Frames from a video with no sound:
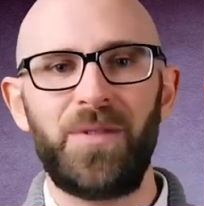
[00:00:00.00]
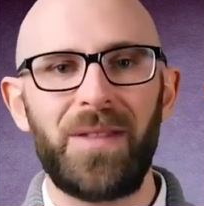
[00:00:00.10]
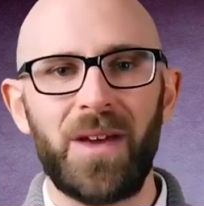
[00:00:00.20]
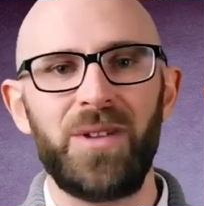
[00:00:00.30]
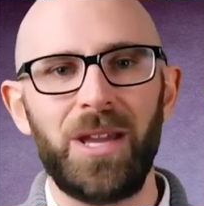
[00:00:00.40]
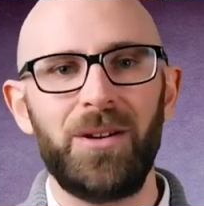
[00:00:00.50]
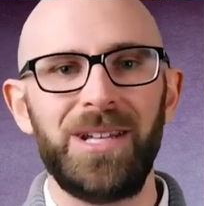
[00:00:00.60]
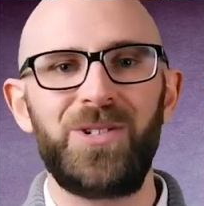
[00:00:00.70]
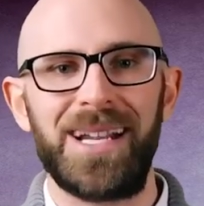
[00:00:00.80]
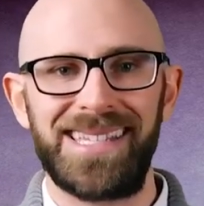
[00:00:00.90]
you found that video
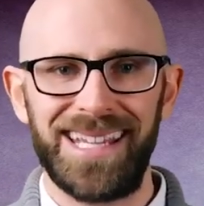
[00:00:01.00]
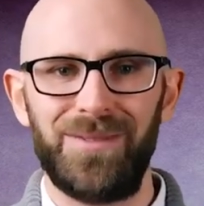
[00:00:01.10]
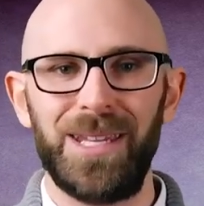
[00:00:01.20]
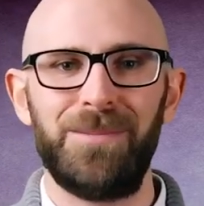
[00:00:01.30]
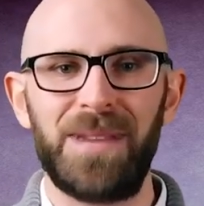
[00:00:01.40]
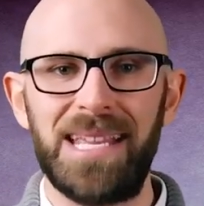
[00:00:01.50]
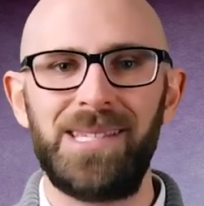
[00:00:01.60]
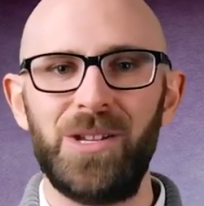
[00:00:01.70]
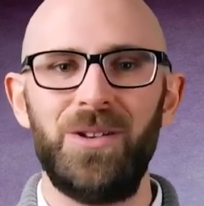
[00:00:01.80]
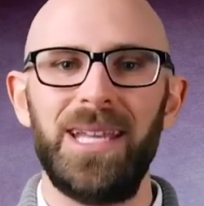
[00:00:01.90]
interesting. If you did,
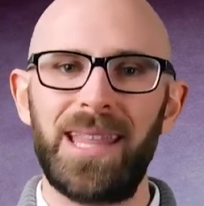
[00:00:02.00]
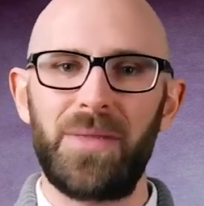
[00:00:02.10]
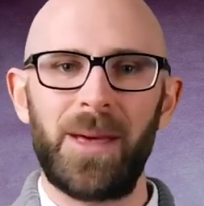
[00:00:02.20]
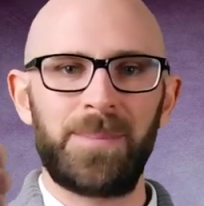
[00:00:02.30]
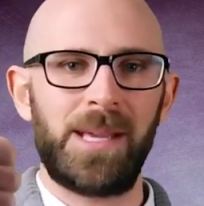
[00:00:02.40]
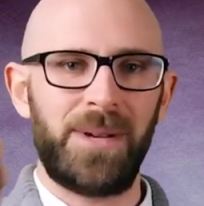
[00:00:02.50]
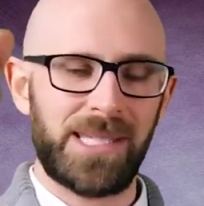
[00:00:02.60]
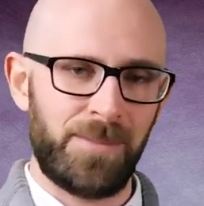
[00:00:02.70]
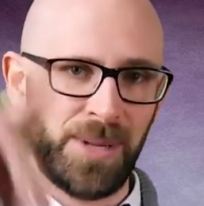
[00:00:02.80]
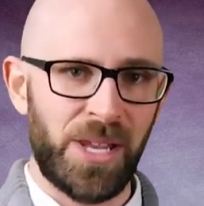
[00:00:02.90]
please do hit that thumbs up
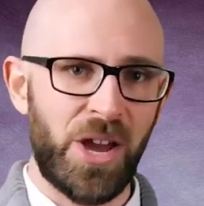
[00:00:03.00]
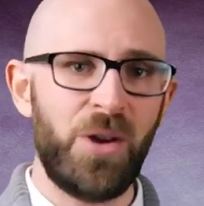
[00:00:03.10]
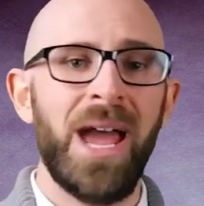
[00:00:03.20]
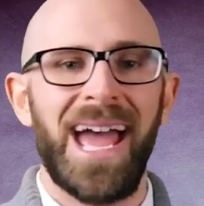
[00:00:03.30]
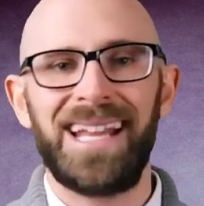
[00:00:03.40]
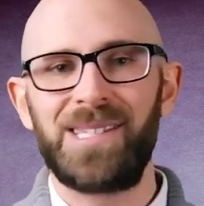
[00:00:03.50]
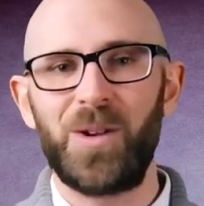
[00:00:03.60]
button below, and